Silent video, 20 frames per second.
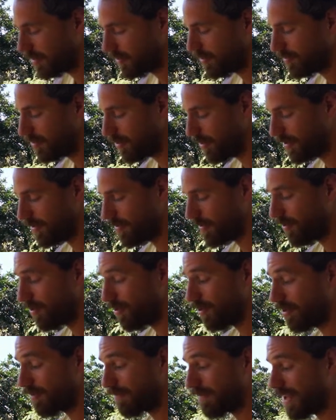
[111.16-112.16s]
turns
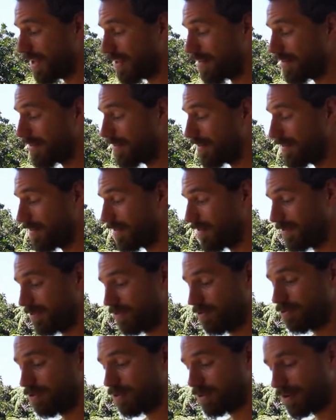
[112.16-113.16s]
all of these
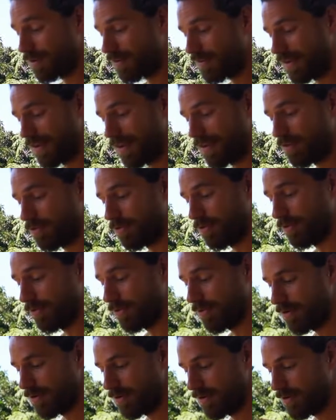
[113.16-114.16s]
sugars
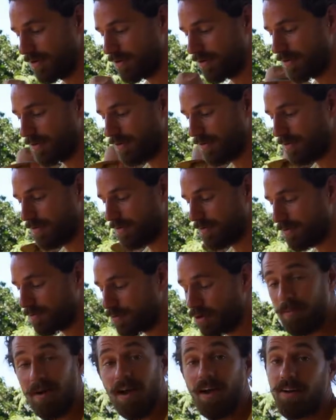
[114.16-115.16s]
into
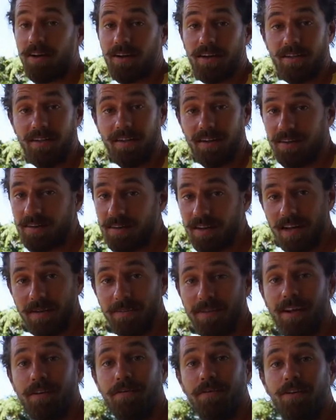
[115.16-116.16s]
probiotics, into like
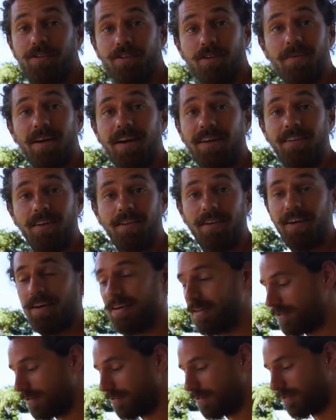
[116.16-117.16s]
beneficial
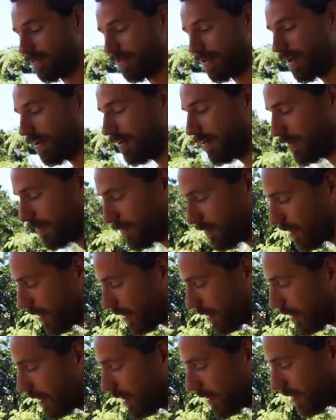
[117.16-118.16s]
bacteria for
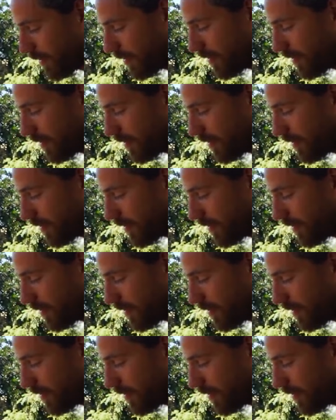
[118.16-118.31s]
our gut.